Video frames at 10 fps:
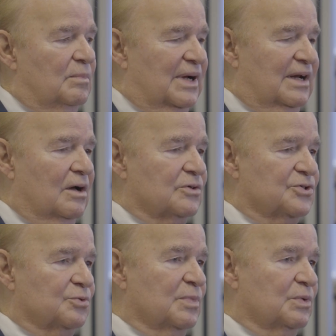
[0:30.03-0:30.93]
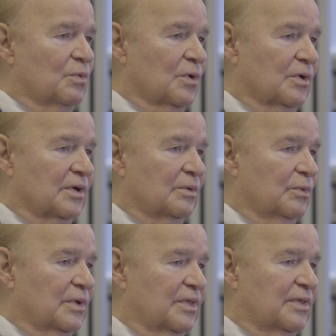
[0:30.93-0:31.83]
but I'd also been working
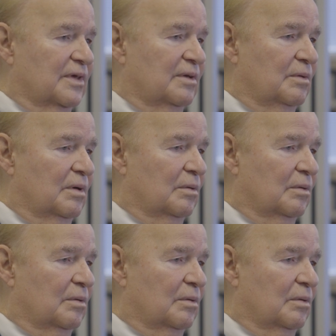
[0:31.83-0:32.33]
with the